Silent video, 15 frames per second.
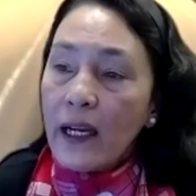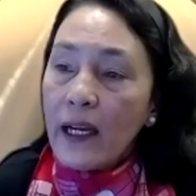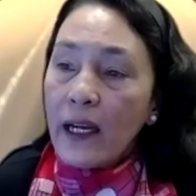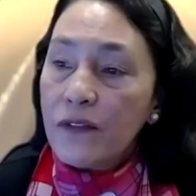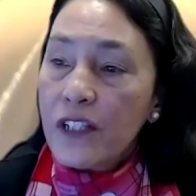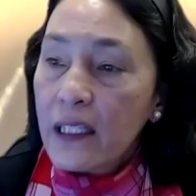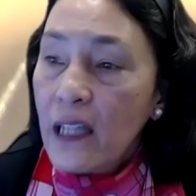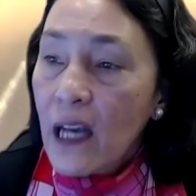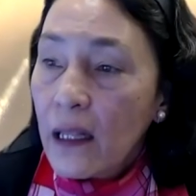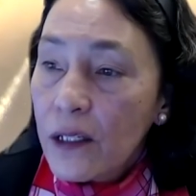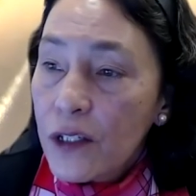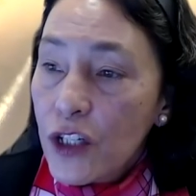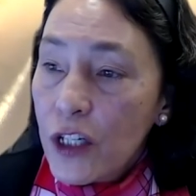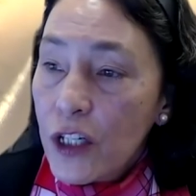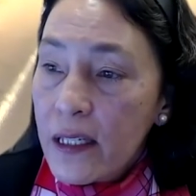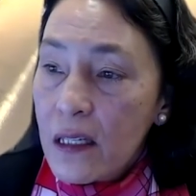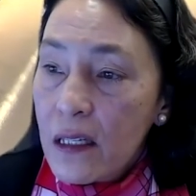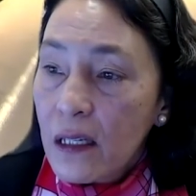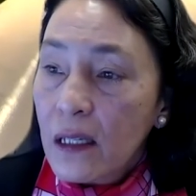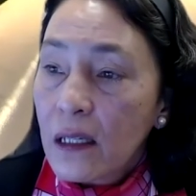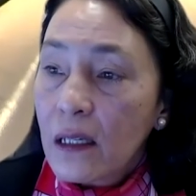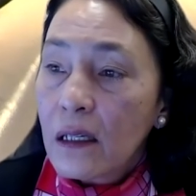of technologies?
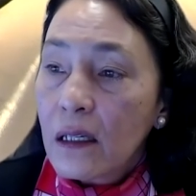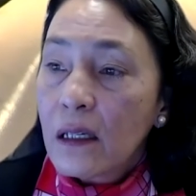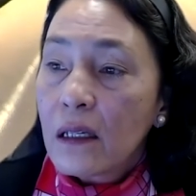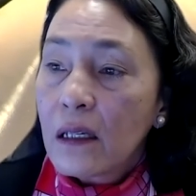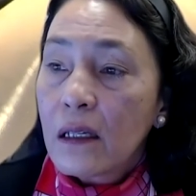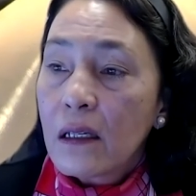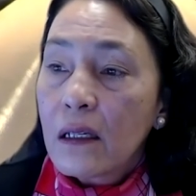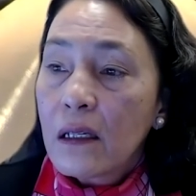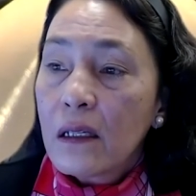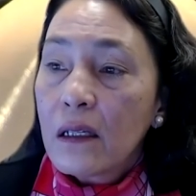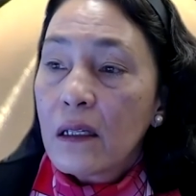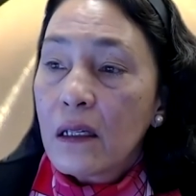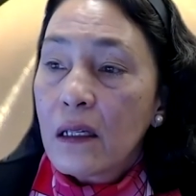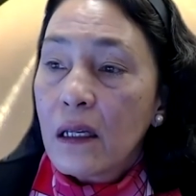What, what kind of spin-off